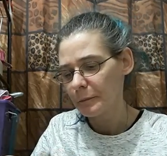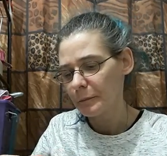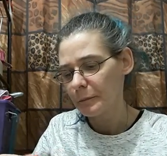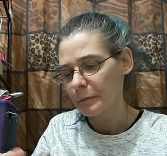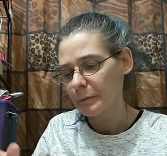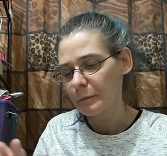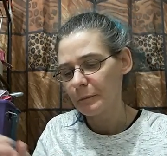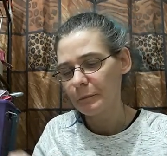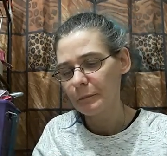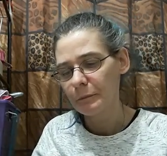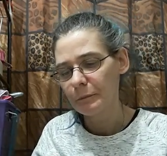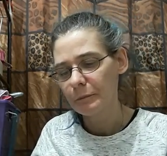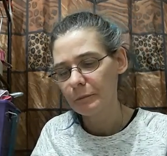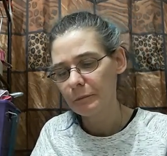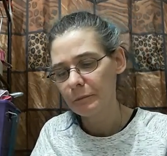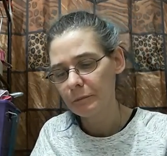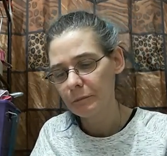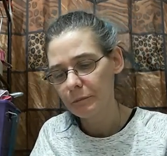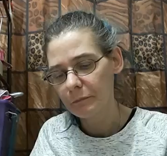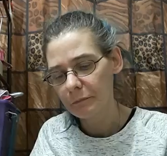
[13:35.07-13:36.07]

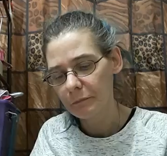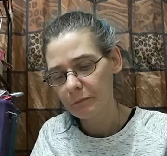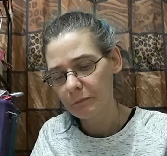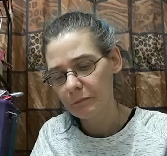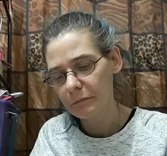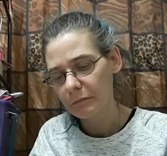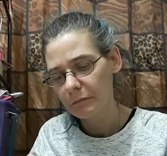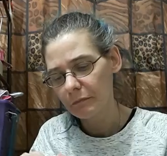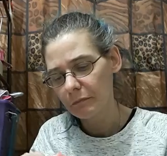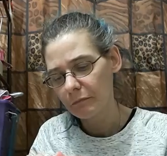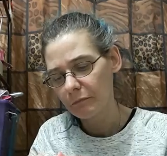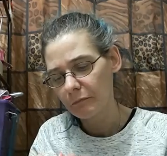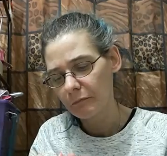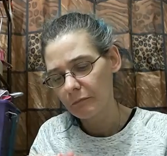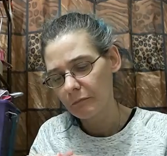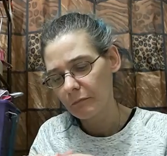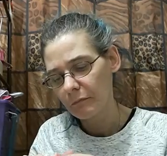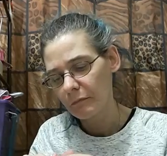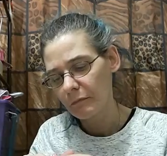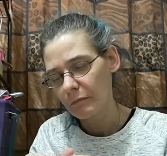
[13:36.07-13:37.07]

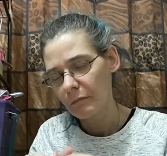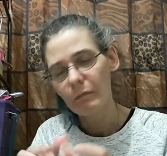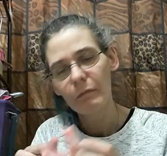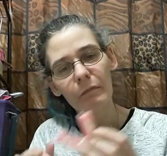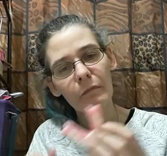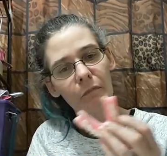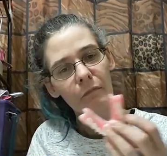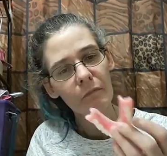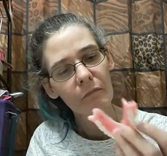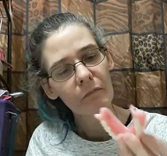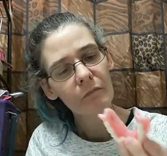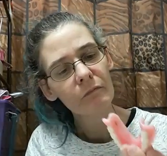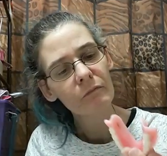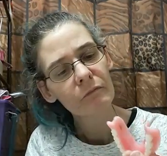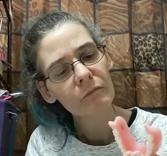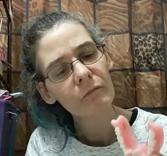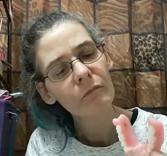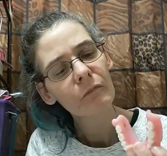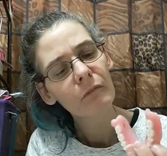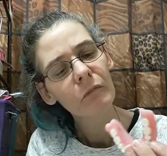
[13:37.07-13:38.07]

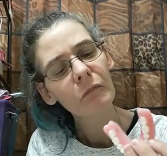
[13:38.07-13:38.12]
[no speech]